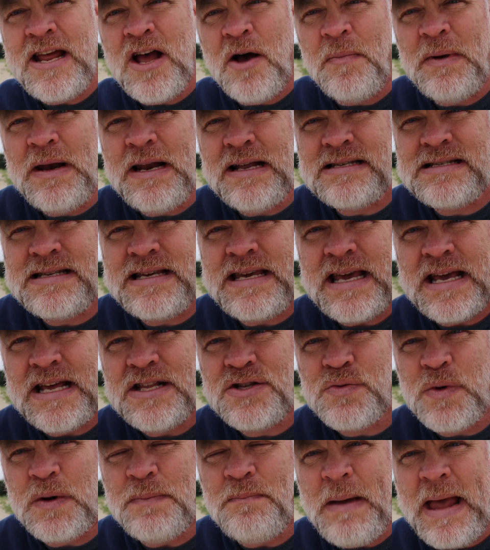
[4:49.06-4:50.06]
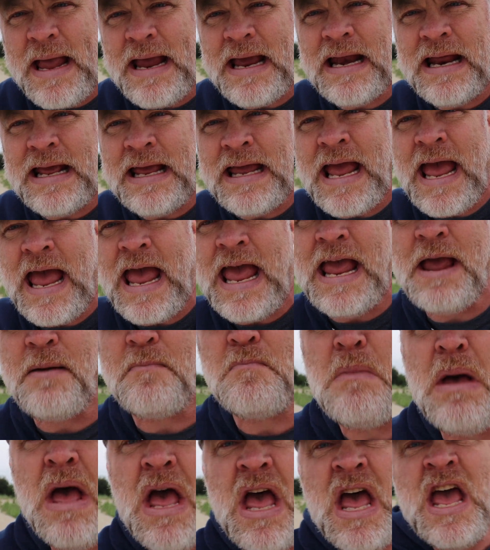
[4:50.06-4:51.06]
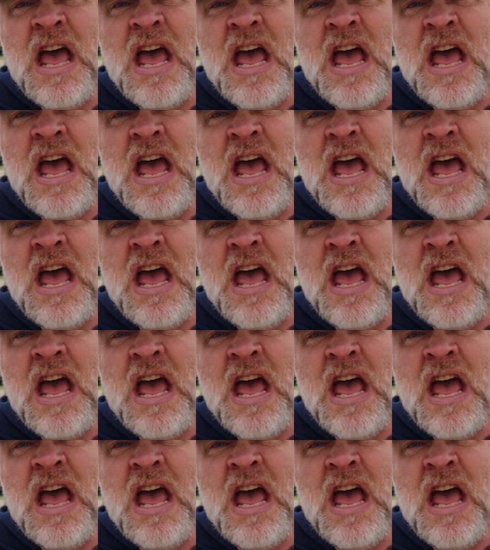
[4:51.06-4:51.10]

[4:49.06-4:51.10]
Him and his kids would make it a game.